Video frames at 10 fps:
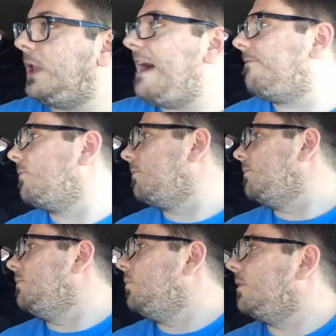
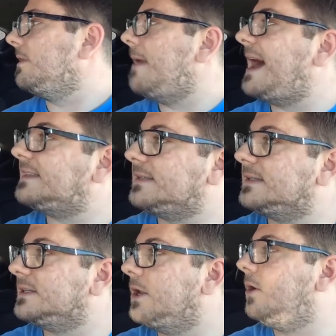platform with the
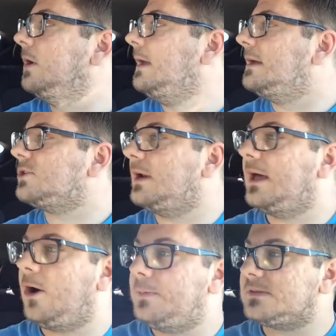masses, you know, trying to
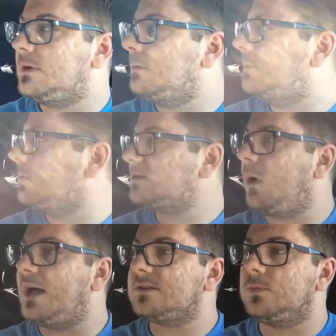help as many people as
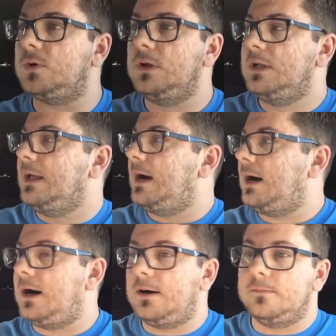possible.
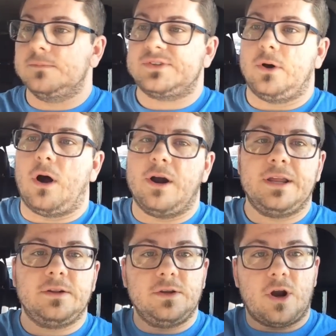So
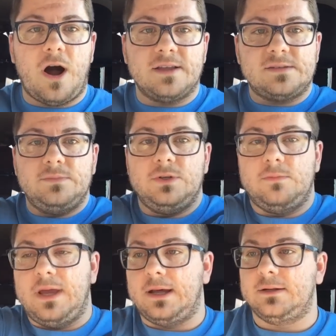Ari, you're an awesome dude,
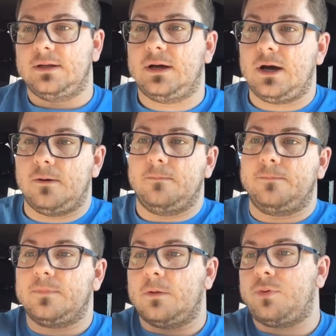man.
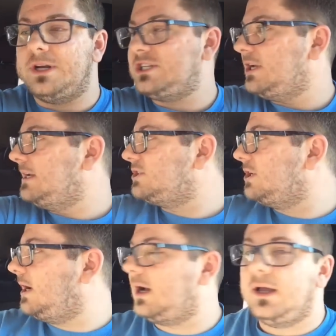Appreciate
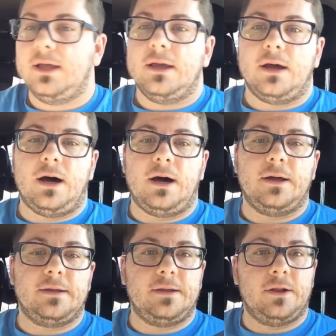you.
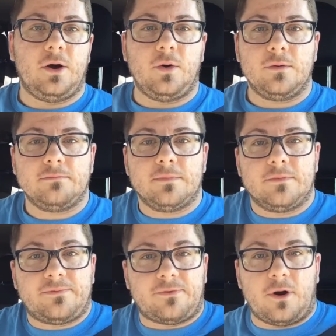You know,
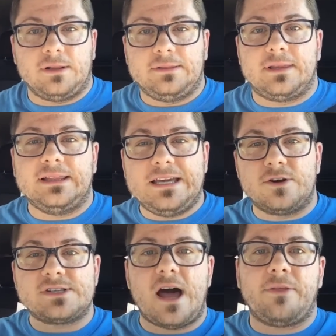for the
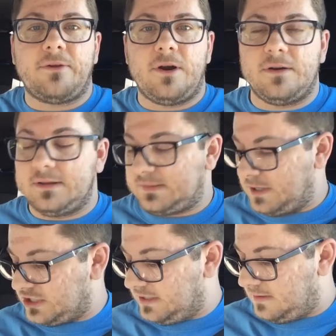leaders out there,
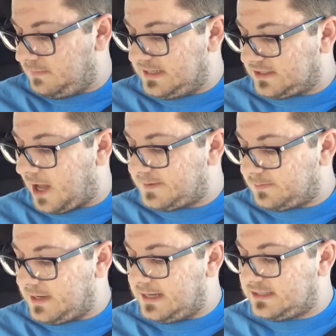especially in the biz ops
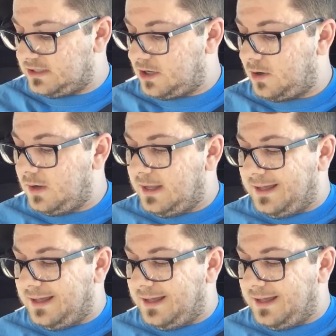space, you know,